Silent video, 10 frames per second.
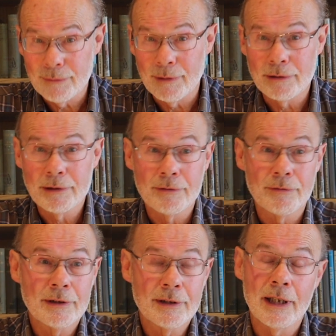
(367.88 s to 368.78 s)
amount
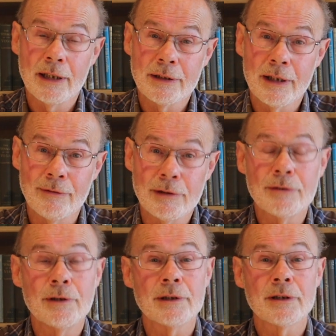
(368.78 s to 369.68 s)
of sea ice cover,
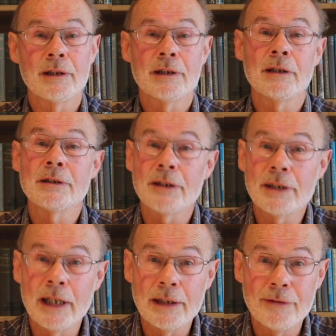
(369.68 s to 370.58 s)
of course, occurs at
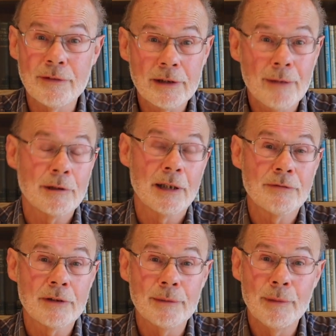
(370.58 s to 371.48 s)
the end of the summer,
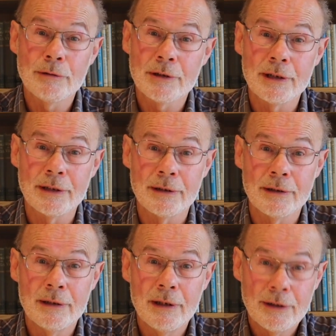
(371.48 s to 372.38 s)
after the melt
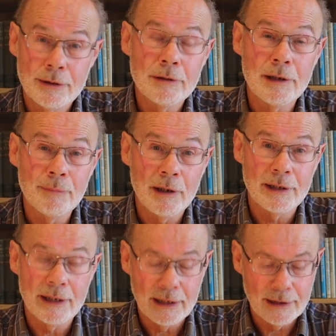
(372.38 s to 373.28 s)
season, usually by
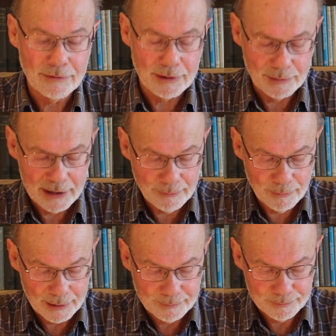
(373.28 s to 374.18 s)
the end of
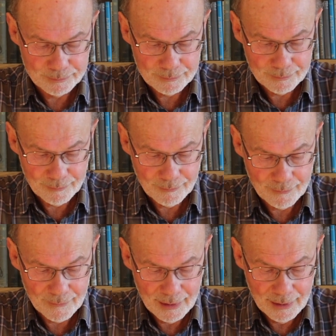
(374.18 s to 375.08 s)
September.
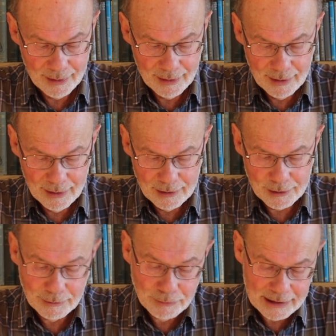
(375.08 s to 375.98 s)

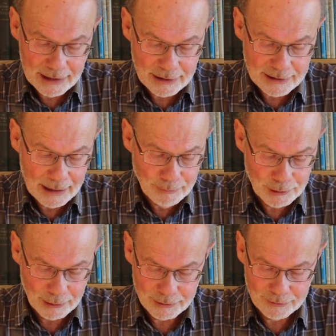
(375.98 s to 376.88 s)
So if we take a
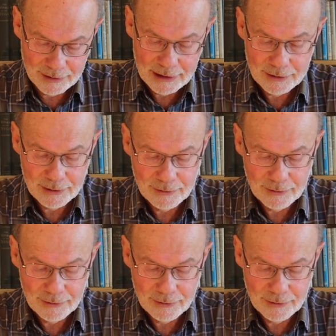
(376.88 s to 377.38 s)
snapshot of this